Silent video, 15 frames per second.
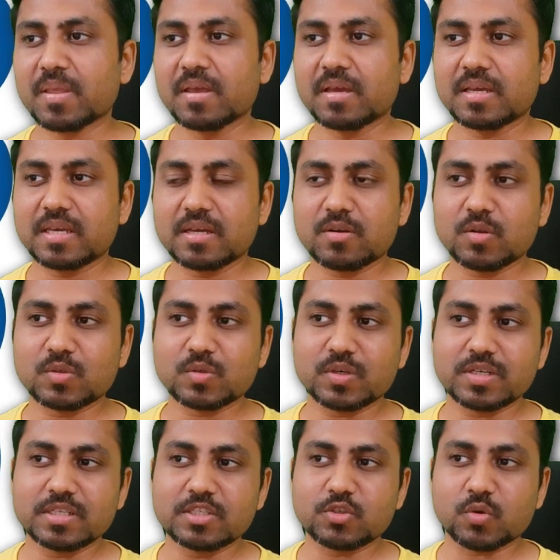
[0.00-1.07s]
here also
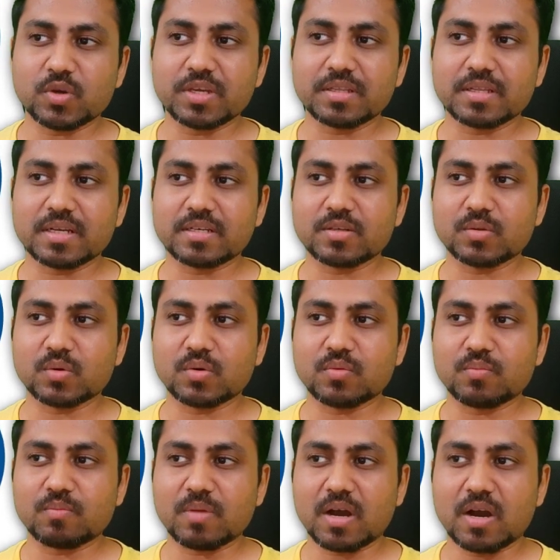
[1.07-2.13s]
it is showing that
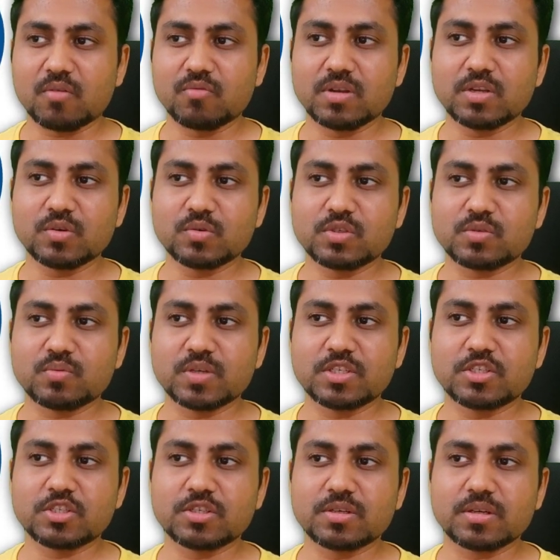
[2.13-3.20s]
how will you
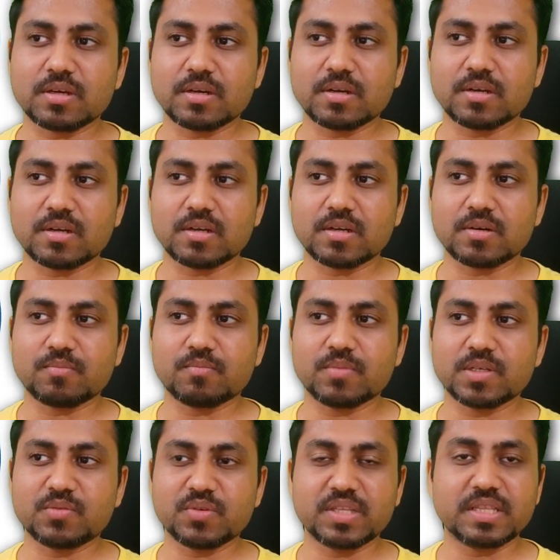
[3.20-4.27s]
switch
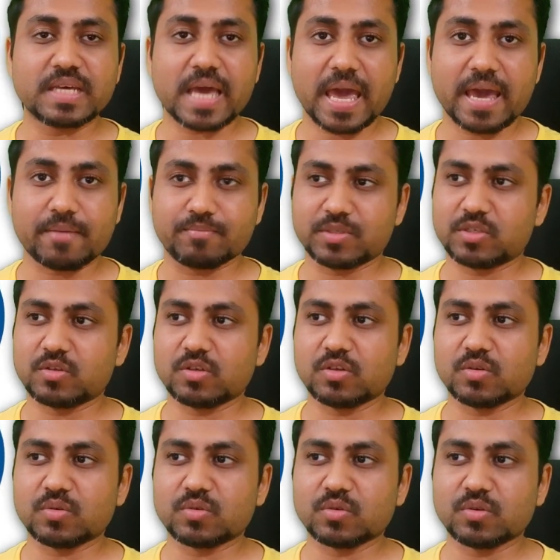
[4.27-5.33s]
between the
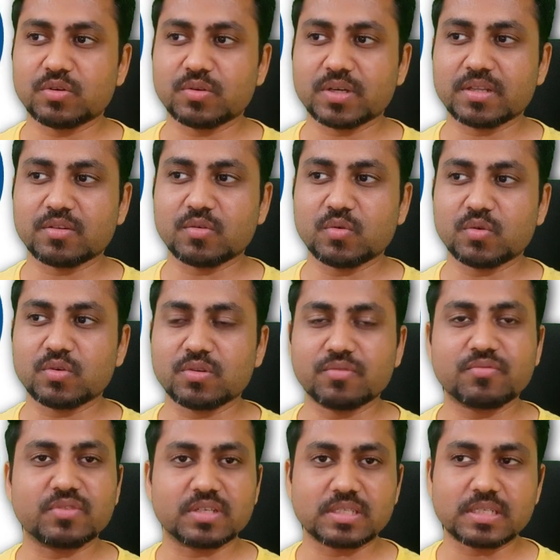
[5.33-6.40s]
apps. So you can go to the
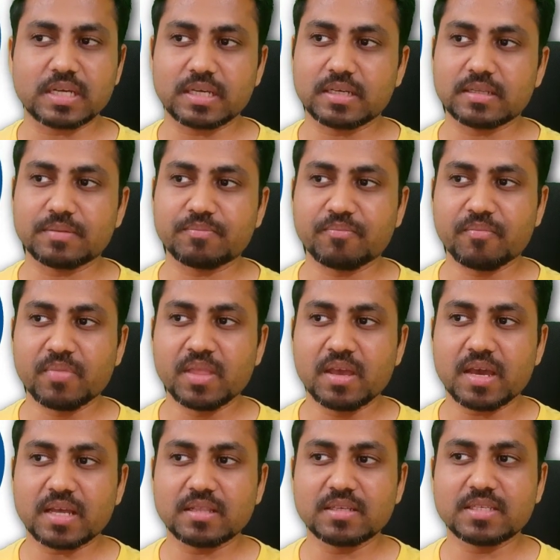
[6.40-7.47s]
first icon,
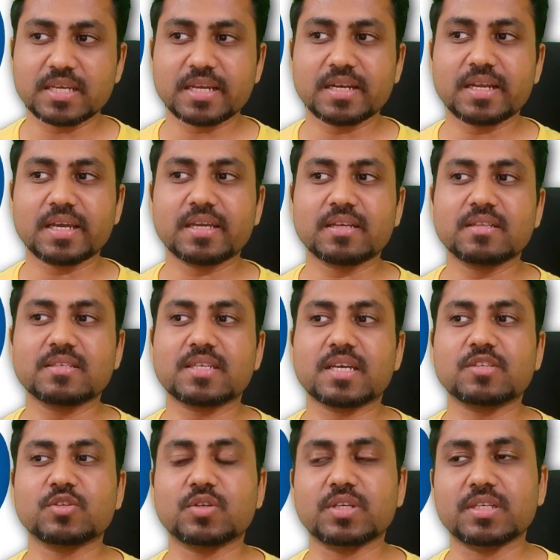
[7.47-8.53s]
and the second icon is
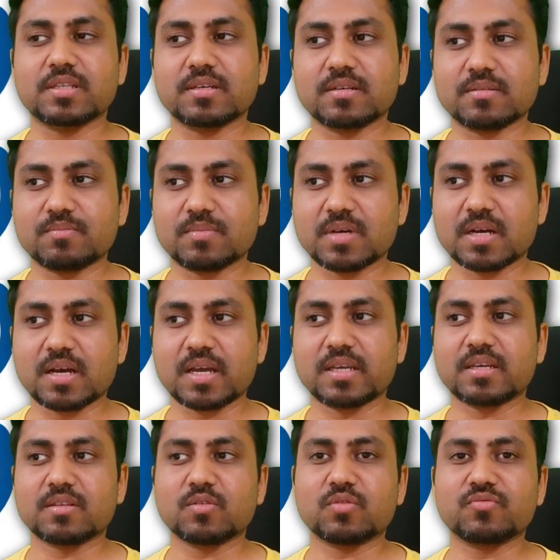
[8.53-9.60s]
actually the
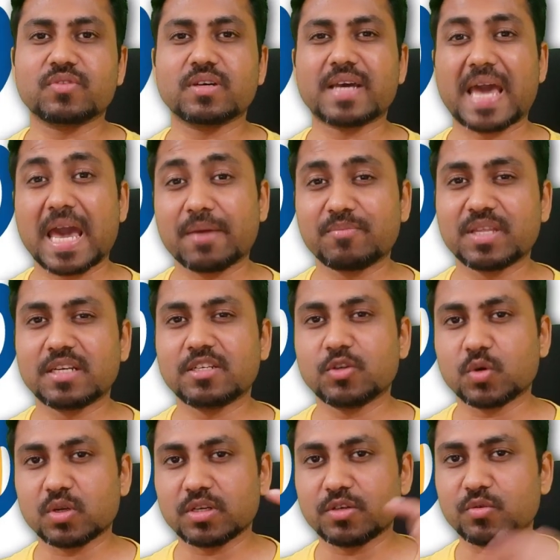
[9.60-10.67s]
icon of the app that
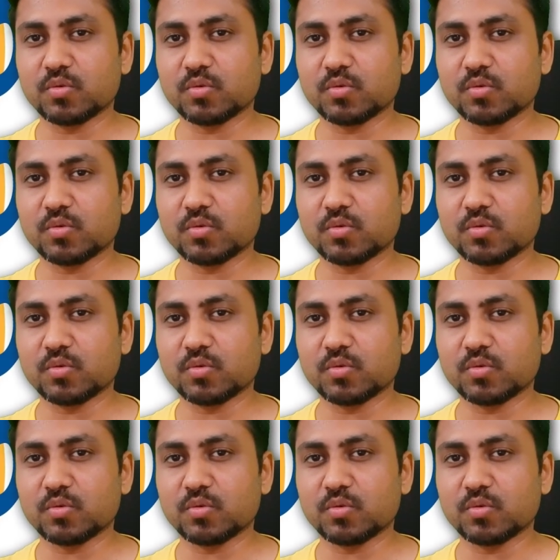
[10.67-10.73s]
you are into